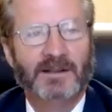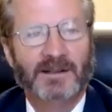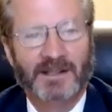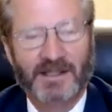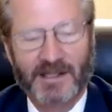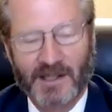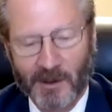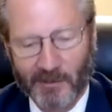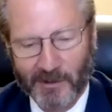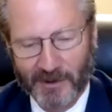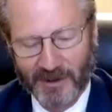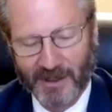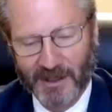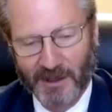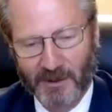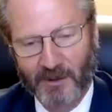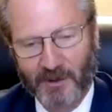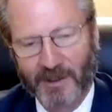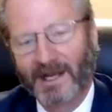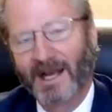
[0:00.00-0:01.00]
but then
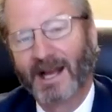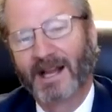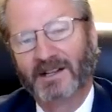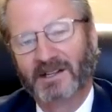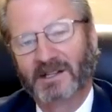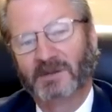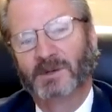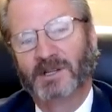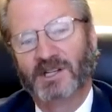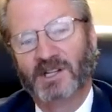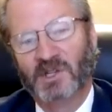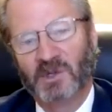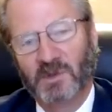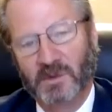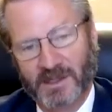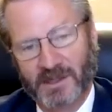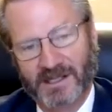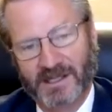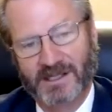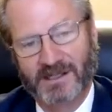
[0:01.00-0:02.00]
in reality we
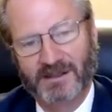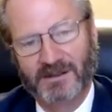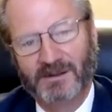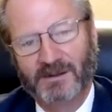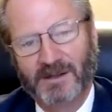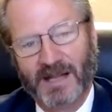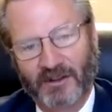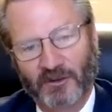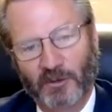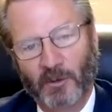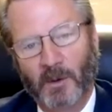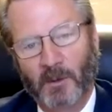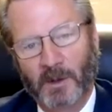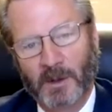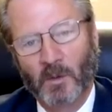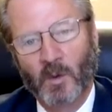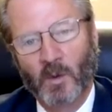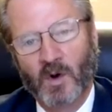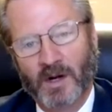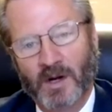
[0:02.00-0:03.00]
knew that's what we
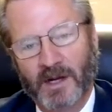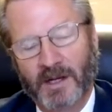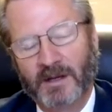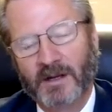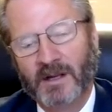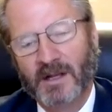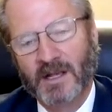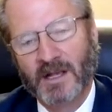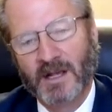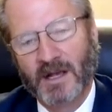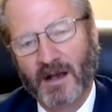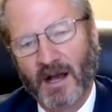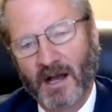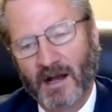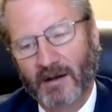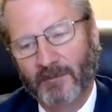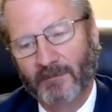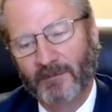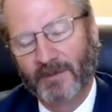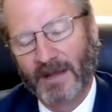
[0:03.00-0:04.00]
wanted.
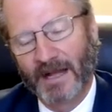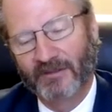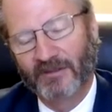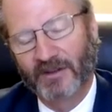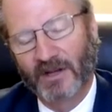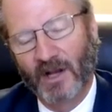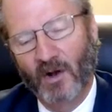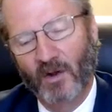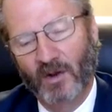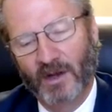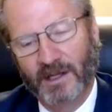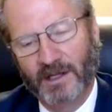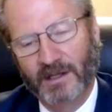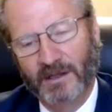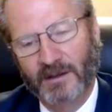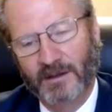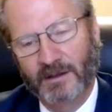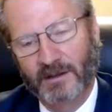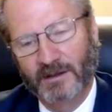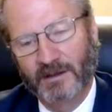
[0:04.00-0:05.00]
That's the
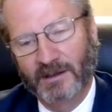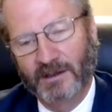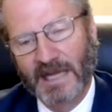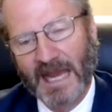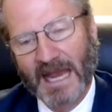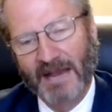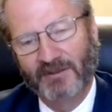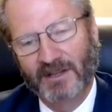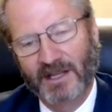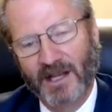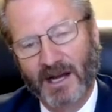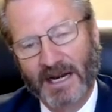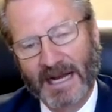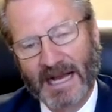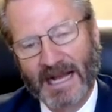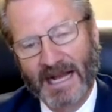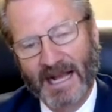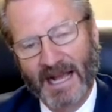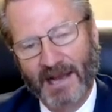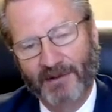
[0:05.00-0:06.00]
only caveat
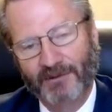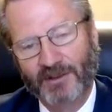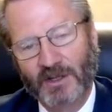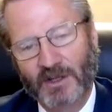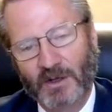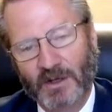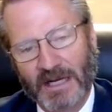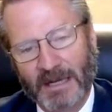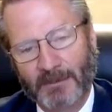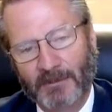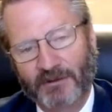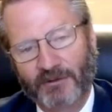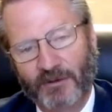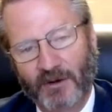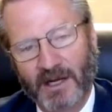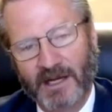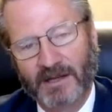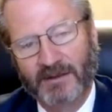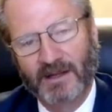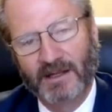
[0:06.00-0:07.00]
I have to it. I'm
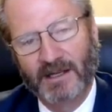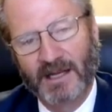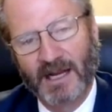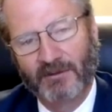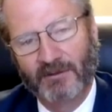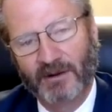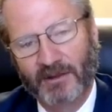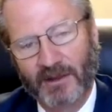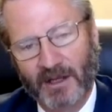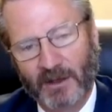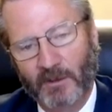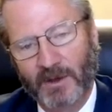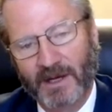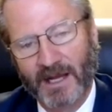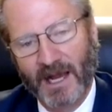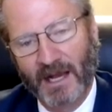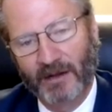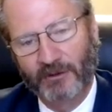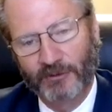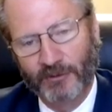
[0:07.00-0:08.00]
afraid that everything we
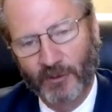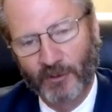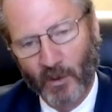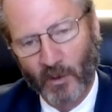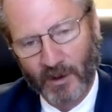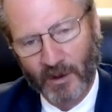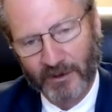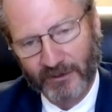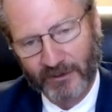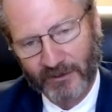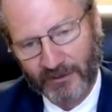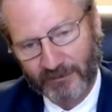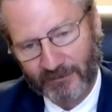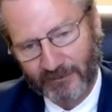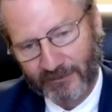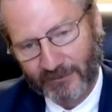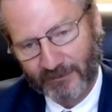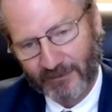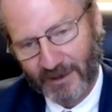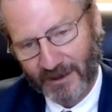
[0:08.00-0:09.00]
asked for is
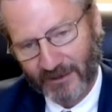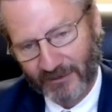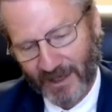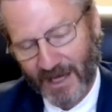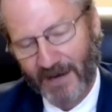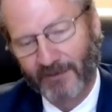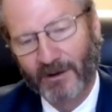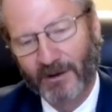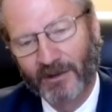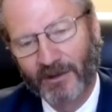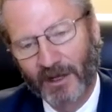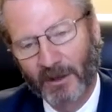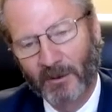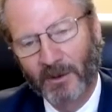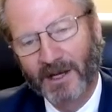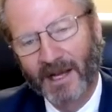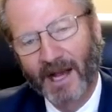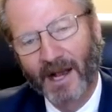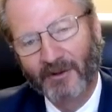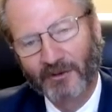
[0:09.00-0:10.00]
everything
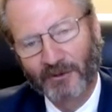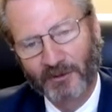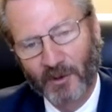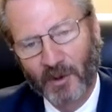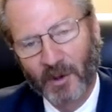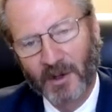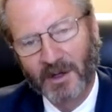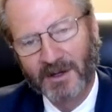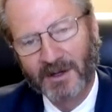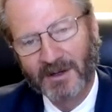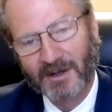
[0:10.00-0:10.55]
we asked for.